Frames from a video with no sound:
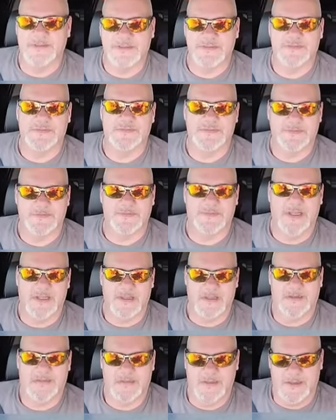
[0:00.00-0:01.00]

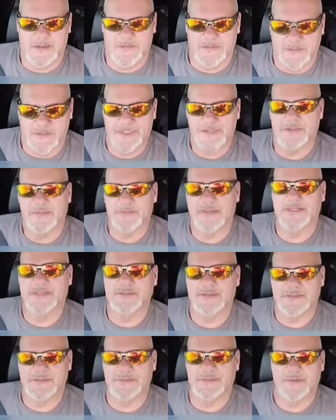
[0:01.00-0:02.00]
I make the
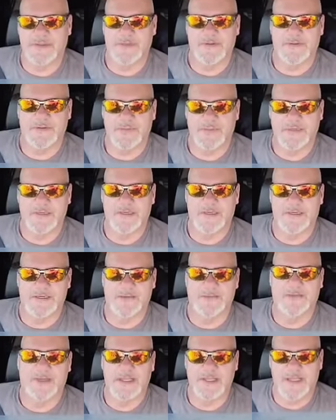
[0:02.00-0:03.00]
bills and put a little money in the
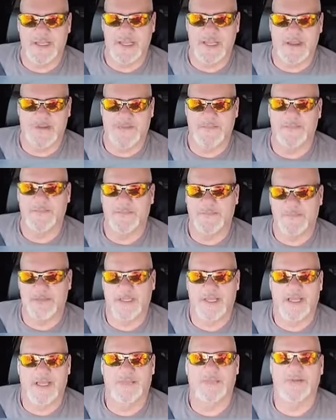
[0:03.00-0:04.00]
bank, I'll be
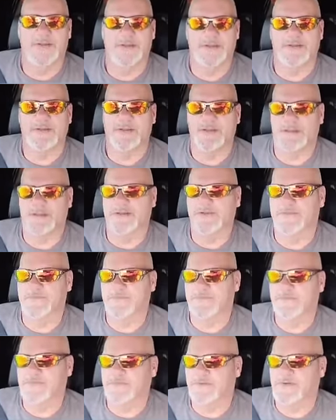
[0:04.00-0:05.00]
happy, you know.
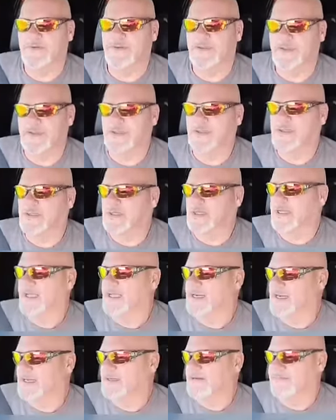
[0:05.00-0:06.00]

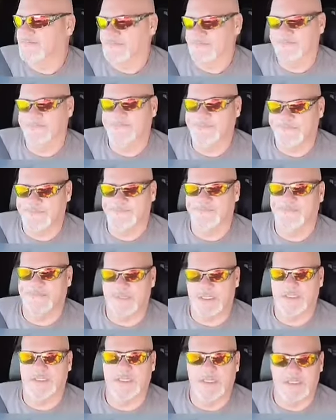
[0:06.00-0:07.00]
And
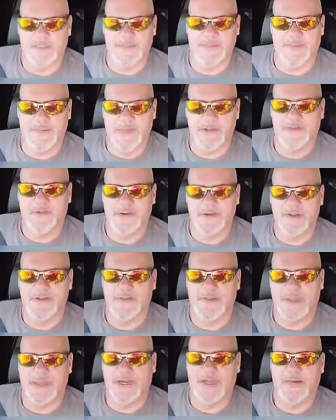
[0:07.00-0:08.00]
as long as I'm able to do
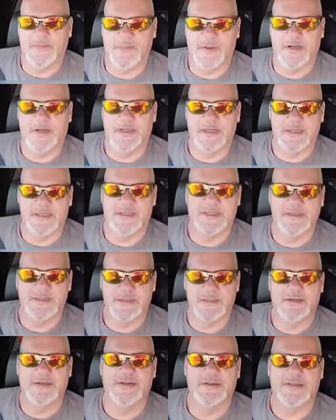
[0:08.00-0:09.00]
that, I'll probably continue
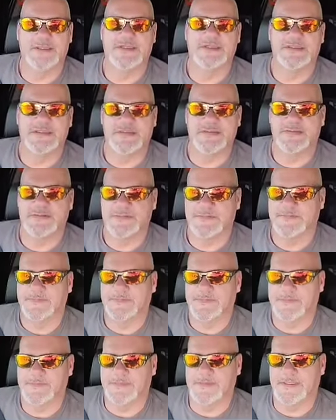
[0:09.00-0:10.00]
to do this.
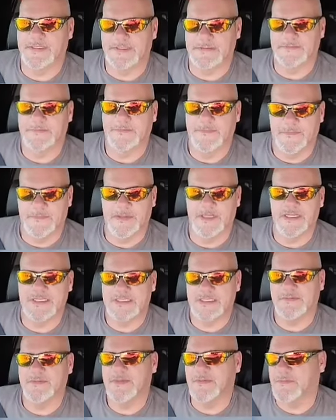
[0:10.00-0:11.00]
But unless
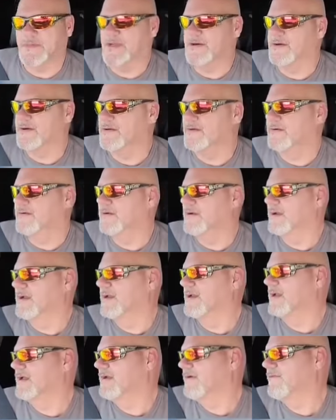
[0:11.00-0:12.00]
something better
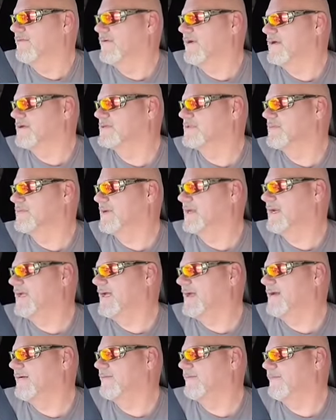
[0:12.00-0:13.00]
falls in my
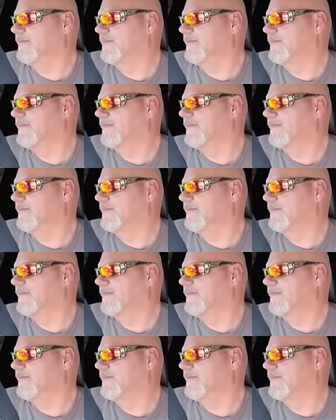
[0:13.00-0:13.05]
lap.